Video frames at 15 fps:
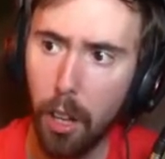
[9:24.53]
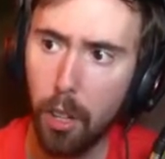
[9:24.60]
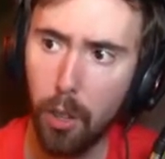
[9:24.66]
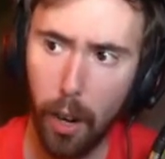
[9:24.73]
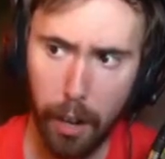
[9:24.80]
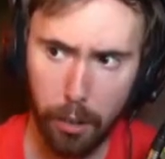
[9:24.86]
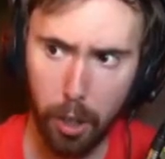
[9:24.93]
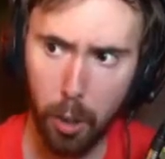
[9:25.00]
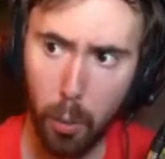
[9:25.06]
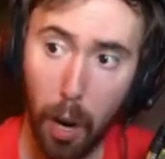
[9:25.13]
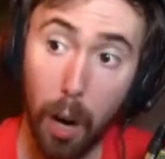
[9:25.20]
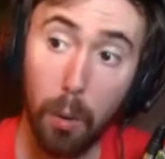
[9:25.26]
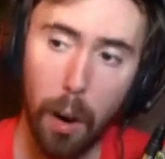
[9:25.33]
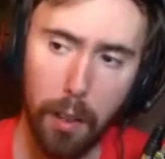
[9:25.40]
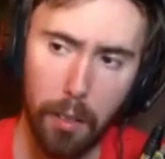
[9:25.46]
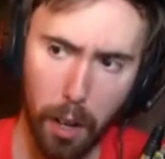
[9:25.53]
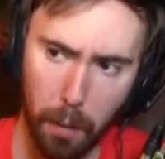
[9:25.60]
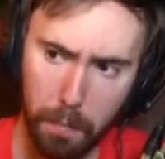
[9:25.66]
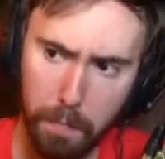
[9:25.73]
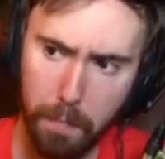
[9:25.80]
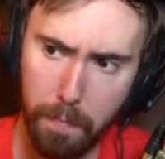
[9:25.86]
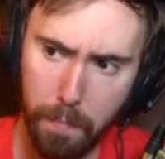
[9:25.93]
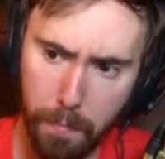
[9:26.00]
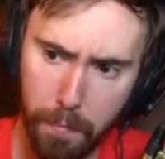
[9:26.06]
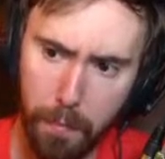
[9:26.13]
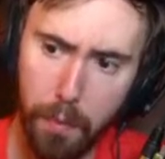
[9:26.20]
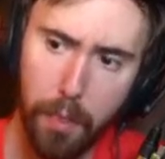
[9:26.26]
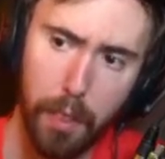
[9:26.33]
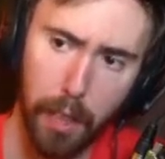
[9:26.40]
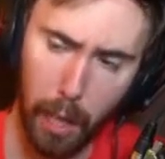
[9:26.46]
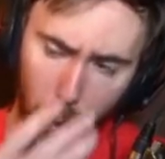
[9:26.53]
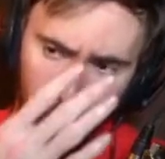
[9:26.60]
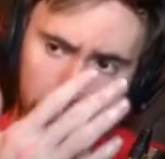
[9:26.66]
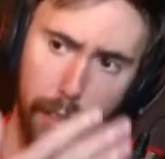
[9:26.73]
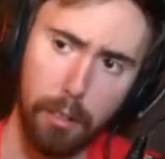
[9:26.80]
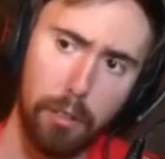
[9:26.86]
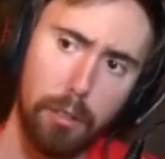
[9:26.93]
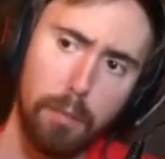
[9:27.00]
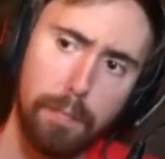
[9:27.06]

Classic WoW right there. There it is.